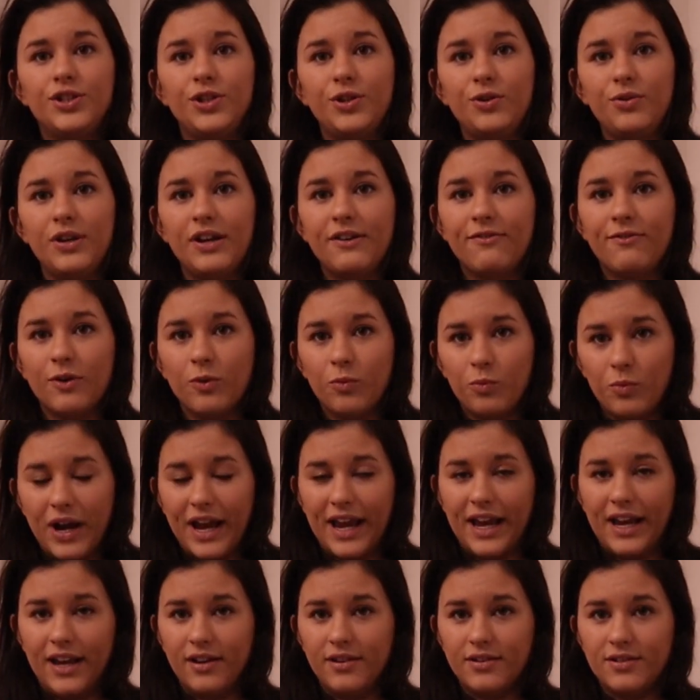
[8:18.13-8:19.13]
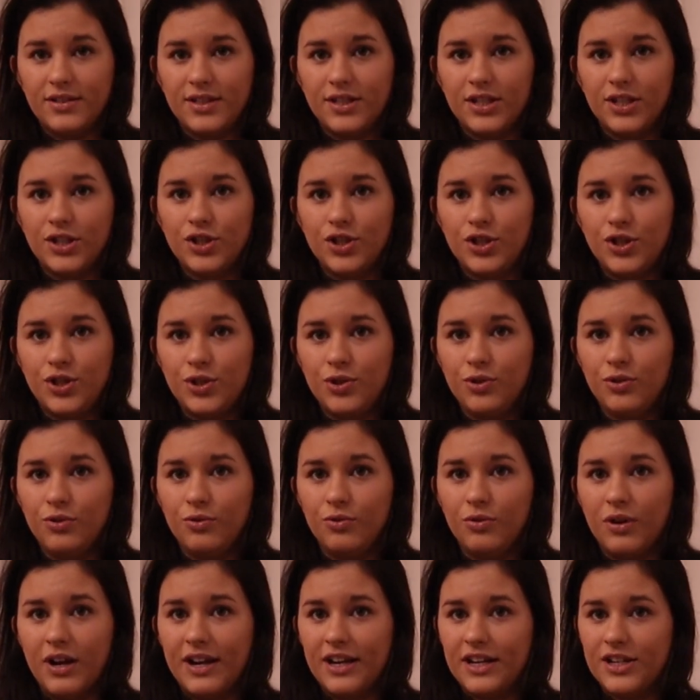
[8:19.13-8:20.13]
two different ways
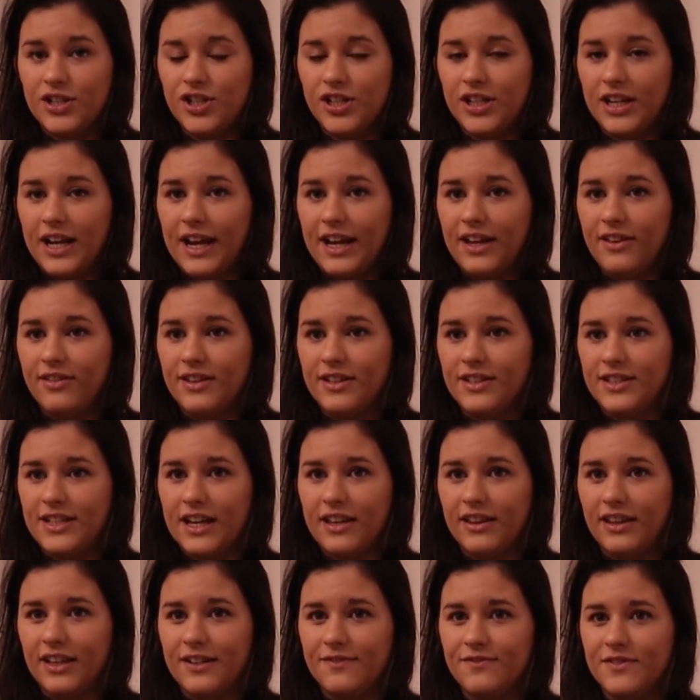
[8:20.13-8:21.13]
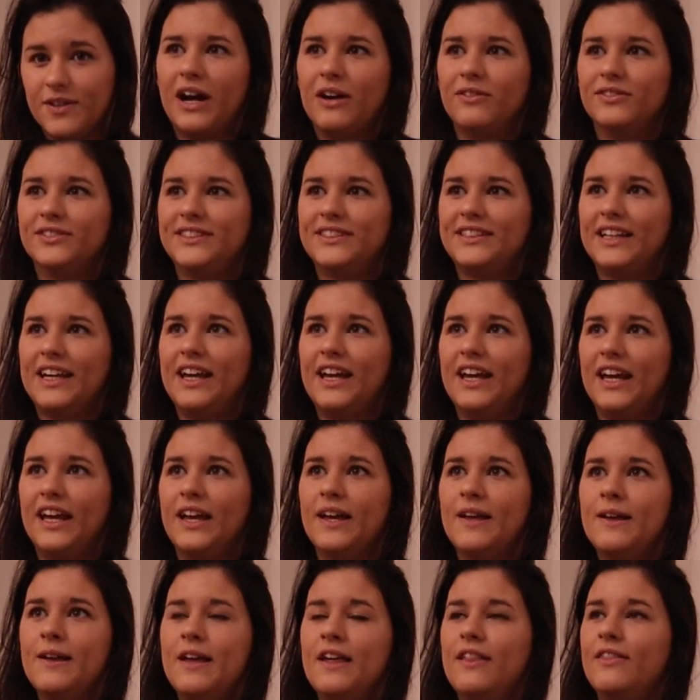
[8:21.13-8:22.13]
to initiate the deadlift, but I would
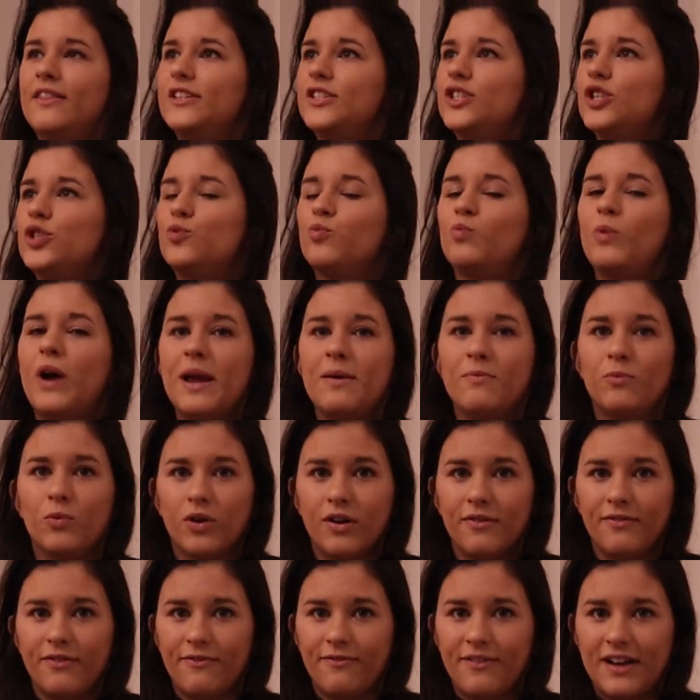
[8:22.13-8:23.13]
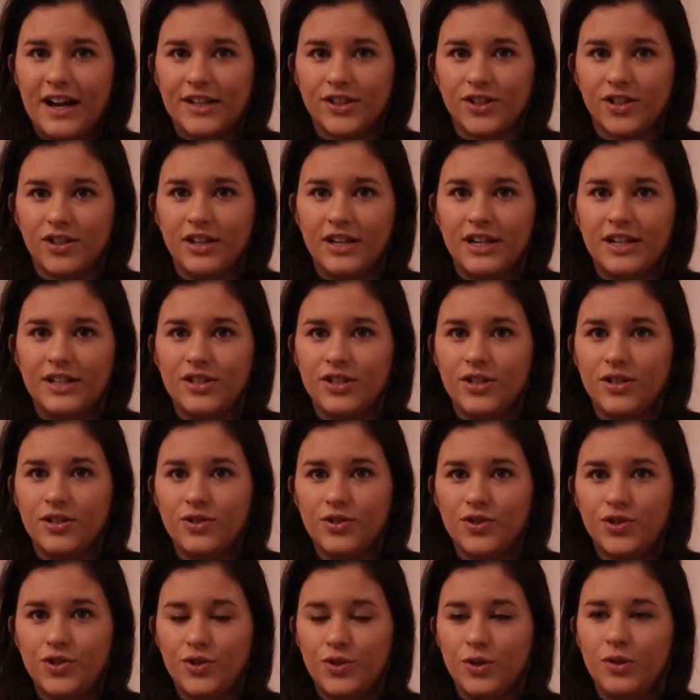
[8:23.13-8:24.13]
say this is way more of a factor in
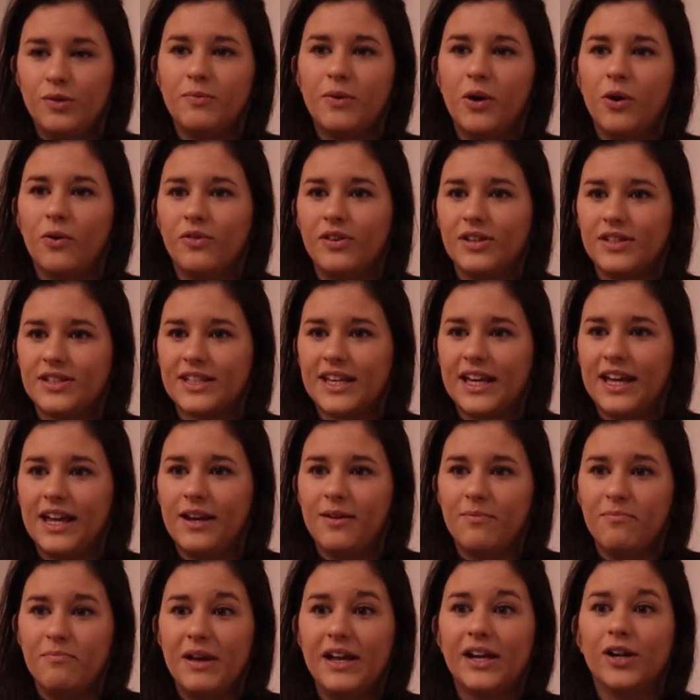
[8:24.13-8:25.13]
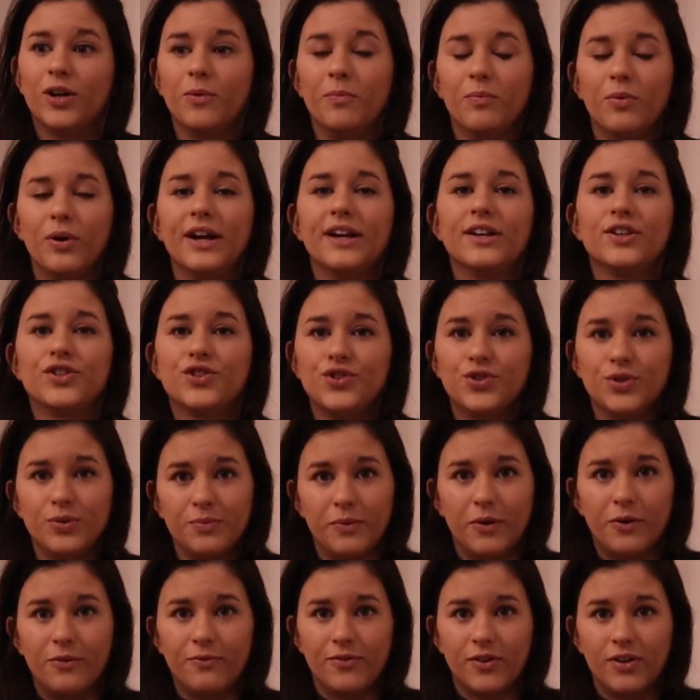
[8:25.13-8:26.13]
sumo. This can make or break
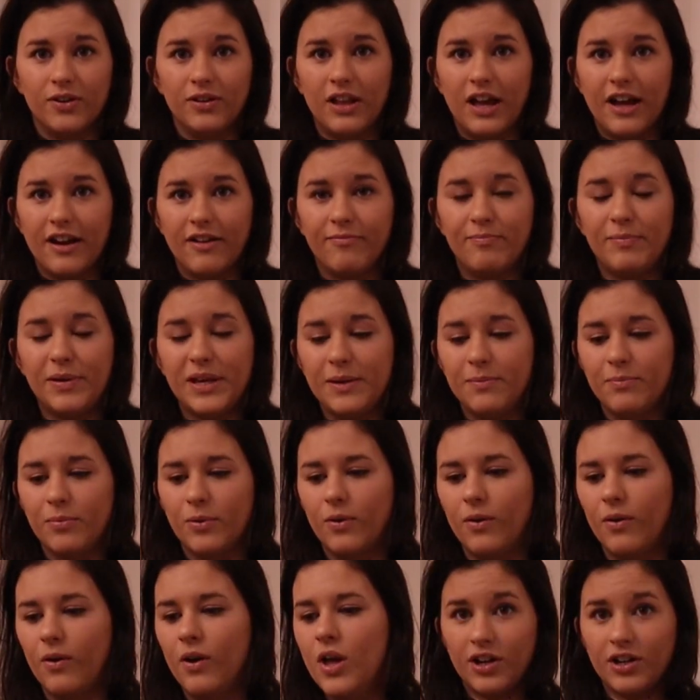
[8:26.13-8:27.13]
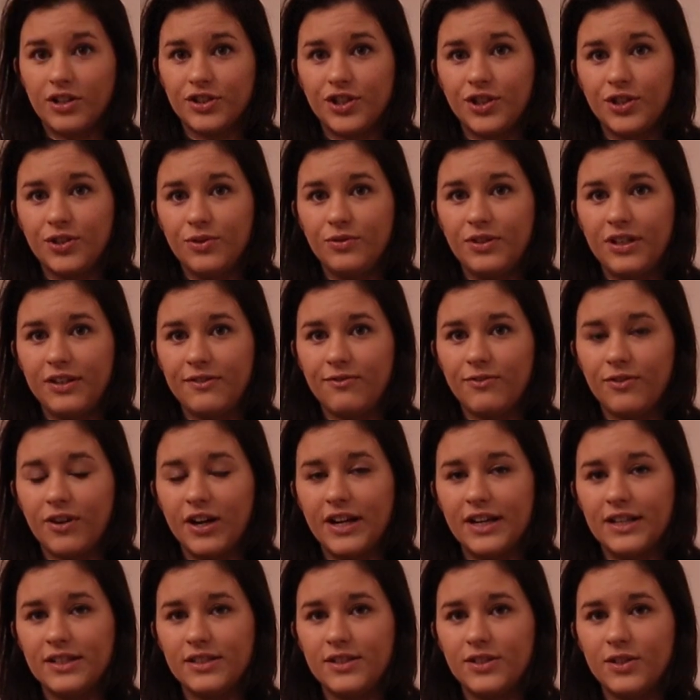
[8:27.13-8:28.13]
sumo for a lot of people. There are two
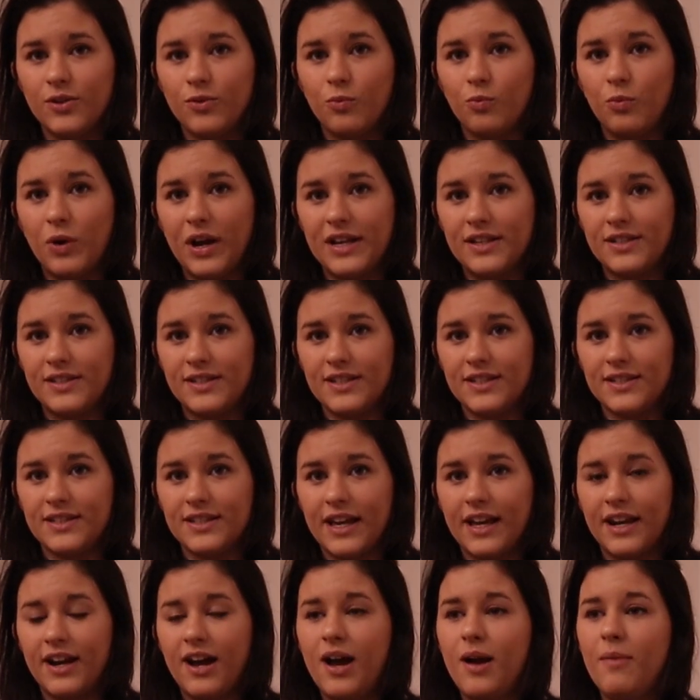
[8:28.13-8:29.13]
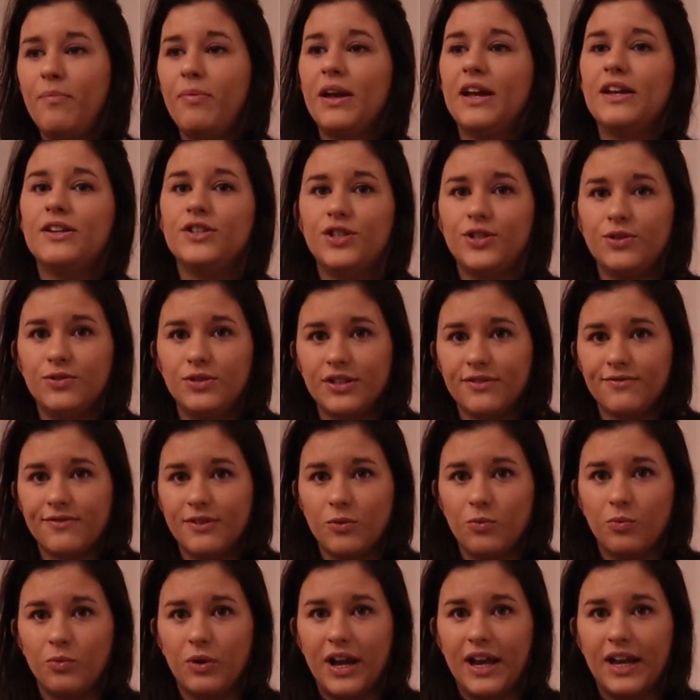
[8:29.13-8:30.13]
different ways to set up and two
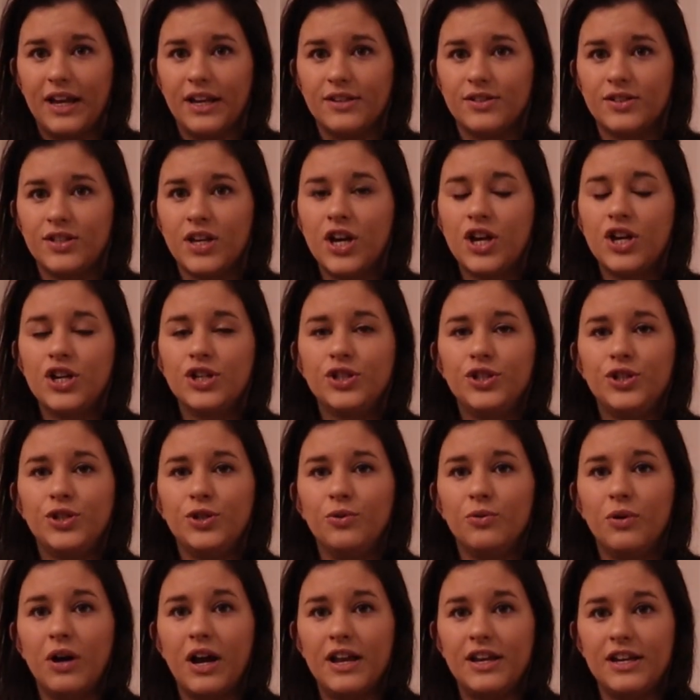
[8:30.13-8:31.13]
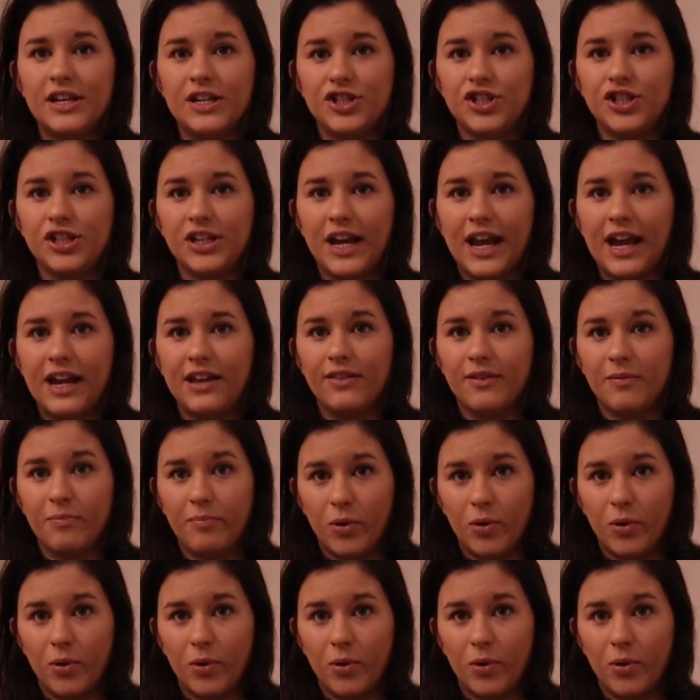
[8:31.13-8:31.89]
different ways to initiate the